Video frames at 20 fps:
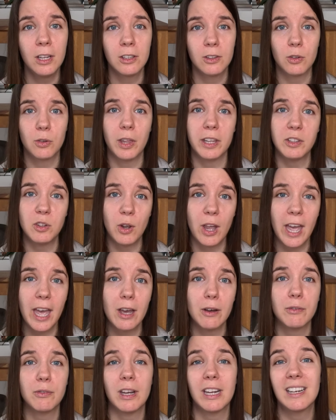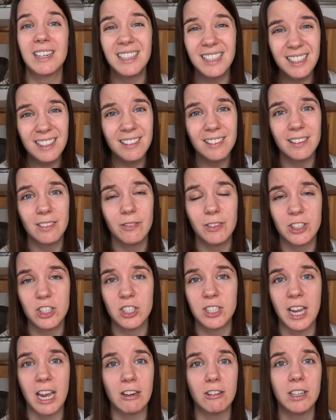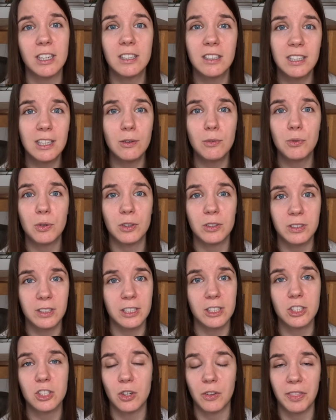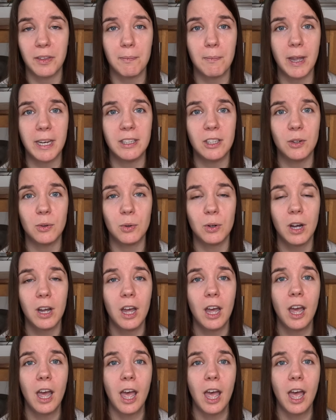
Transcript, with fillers: so that you have at least a vegetarian default dish on the menu